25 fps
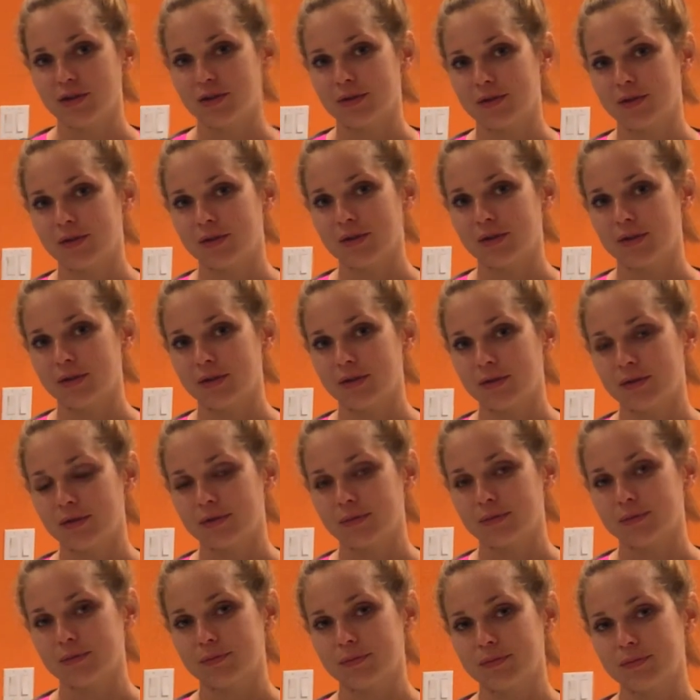Checked luggage,
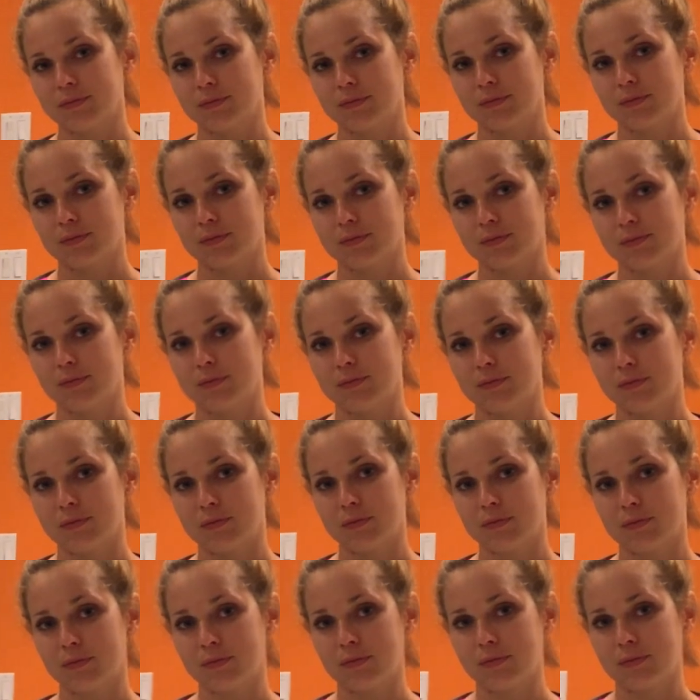just because it's more
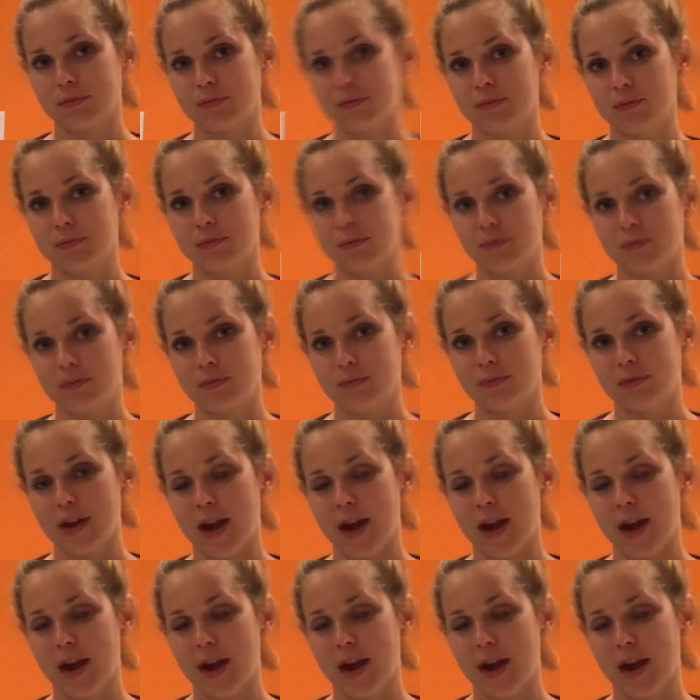than that 1 ounce.